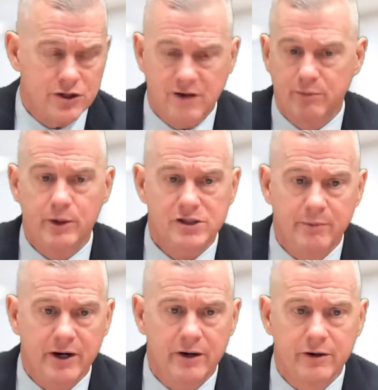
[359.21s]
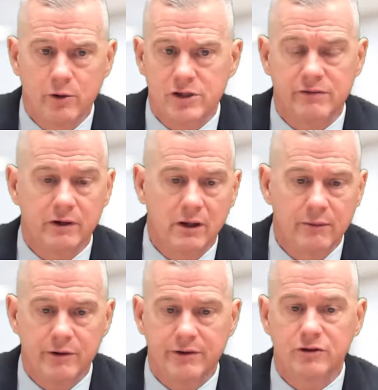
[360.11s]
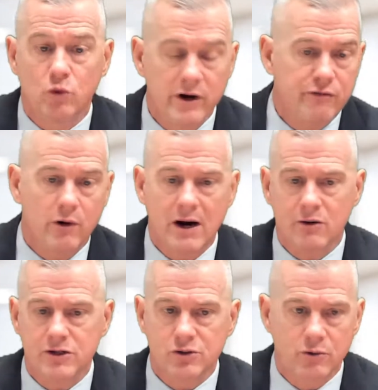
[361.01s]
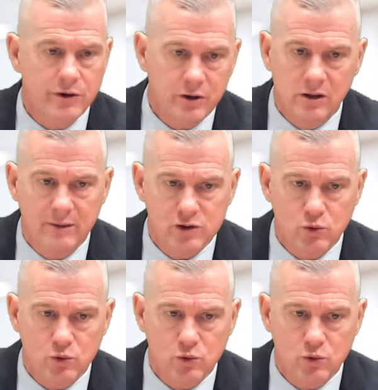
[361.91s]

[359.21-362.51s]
You have to put somebody on notice of a claim within 24 hours or your claim is